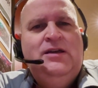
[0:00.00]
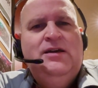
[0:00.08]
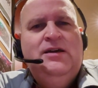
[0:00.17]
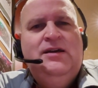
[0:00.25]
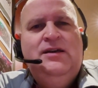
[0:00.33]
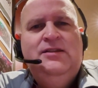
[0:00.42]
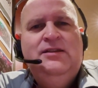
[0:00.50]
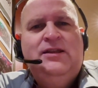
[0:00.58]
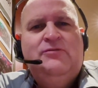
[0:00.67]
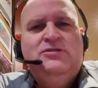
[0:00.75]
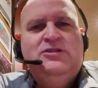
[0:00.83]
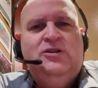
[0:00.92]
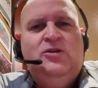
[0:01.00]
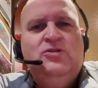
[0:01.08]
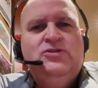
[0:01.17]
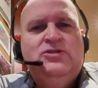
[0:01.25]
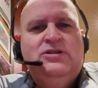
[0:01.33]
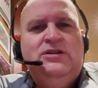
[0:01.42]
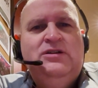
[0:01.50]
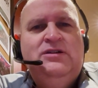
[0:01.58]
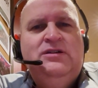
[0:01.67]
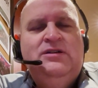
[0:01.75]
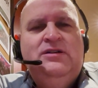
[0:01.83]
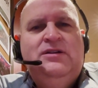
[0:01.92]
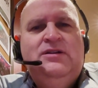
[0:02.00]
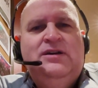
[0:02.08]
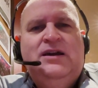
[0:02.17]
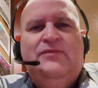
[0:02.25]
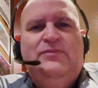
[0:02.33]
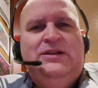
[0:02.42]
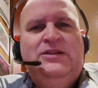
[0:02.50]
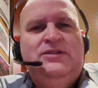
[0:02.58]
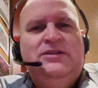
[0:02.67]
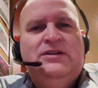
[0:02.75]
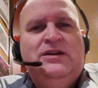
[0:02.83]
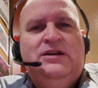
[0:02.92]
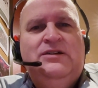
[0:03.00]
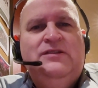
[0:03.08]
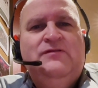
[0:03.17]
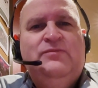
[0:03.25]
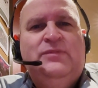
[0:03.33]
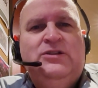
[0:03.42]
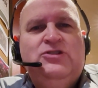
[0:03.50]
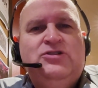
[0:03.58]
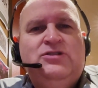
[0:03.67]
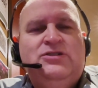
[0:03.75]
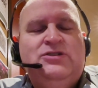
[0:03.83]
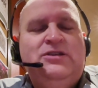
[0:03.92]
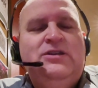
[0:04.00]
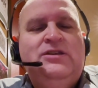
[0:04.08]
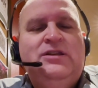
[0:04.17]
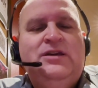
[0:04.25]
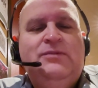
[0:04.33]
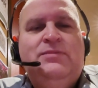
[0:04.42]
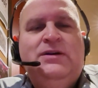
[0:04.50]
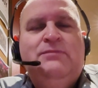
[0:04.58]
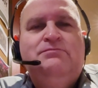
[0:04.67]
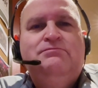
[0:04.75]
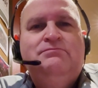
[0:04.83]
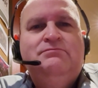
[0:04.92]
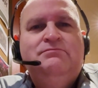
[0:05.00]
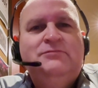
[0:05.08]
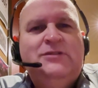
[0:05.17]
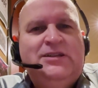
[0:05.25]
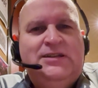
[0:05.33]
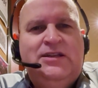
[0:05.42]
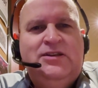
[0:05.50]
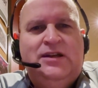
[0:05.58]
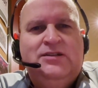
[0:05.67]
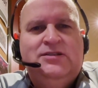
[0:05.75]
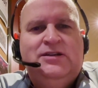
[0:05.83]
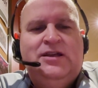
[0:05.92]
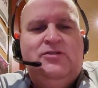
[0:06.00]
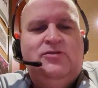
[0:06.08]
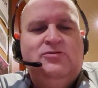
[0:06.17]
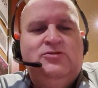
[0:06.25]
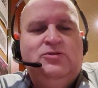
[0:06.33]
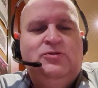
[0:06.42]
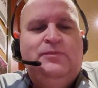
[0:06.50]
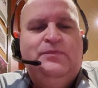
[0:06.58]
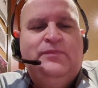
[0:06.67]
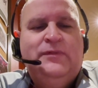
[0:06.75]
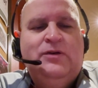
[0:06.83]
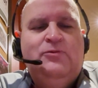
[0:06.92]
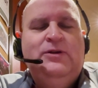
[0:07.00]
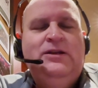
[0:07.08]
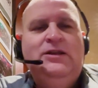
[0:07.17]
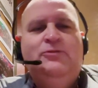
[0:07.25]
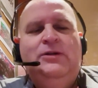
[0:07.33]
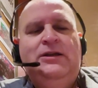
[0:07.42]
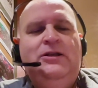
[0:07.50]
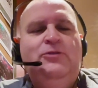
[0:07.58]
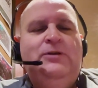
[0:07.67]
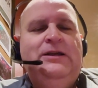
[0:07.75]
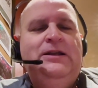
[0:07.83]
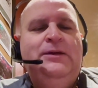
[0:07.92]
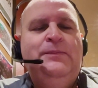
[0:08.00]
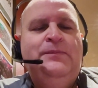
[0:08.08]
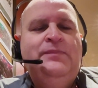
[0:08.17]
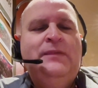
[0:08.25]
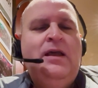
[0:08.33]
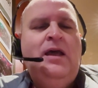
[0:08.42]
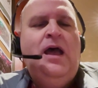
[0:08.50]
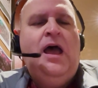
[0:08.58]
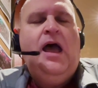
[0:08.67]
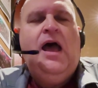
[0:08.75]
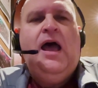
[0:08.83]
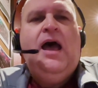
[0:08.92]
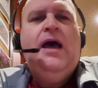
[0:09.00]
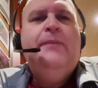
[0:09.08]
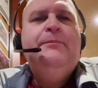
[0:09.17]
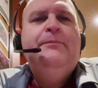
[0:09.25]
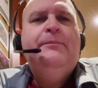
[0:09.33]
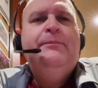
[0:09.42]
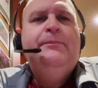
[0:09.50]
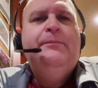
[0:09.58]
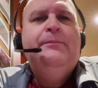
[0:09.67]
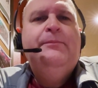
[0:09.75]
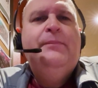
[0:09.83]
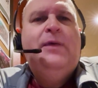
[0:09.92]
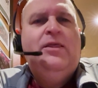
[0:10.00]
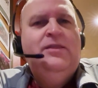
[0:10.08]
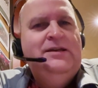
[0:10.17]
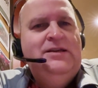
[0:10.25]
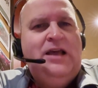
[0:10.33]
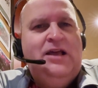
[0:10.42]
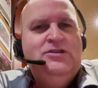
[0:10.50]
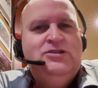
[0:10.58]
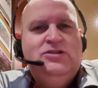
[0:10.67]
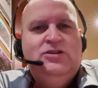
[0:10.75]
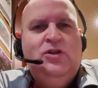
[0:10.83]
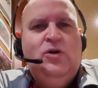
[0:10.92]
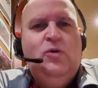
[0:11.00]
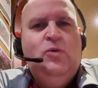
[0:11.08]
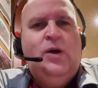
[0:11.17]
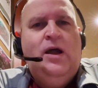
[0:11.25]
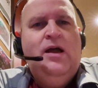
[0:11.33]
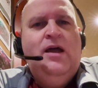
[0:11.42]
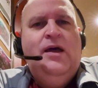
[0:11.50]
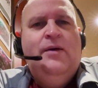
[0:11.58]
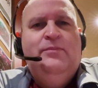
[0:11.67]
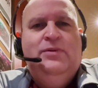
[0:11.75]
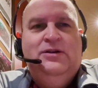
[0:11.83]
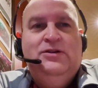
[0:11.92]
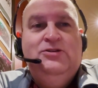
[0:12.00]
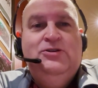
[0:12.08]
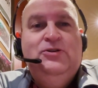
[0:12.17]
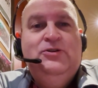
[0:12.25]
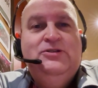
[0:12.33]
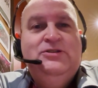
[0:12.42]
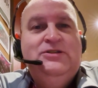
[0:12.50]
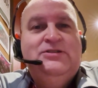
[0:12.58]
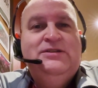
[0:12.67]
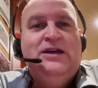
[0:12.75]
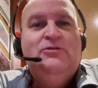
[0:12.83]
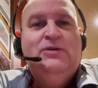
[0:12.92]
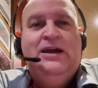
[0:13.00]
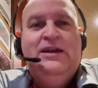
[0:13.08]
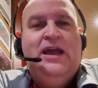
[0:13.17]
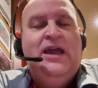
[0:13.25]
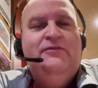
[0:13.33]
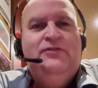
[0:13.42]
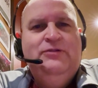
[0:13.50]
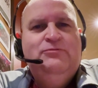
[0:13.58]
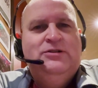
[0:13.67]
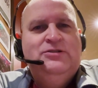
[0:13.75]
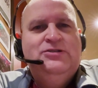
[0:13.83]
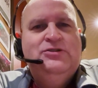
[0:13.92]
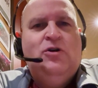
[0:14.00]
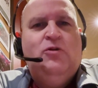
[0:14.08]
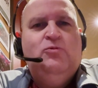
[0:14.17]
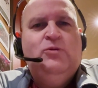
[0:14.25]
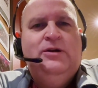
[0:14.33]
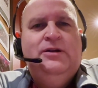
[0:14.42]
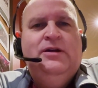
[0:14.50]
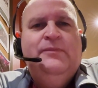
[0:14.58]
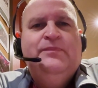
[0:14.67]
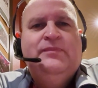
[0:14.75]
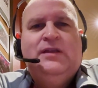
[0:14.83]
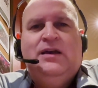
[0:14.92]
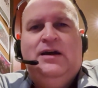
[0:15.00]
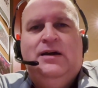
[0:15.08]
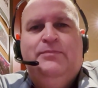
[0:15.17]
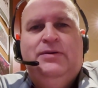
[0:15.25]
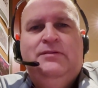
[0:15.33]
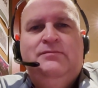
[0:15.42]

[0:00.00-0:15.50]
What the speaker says: I think that was Gloucester. I haven't been into Cardiff much to see it there, but get back together, O2. Really, really, really. The slow, but here it is now, and everyone's got one app,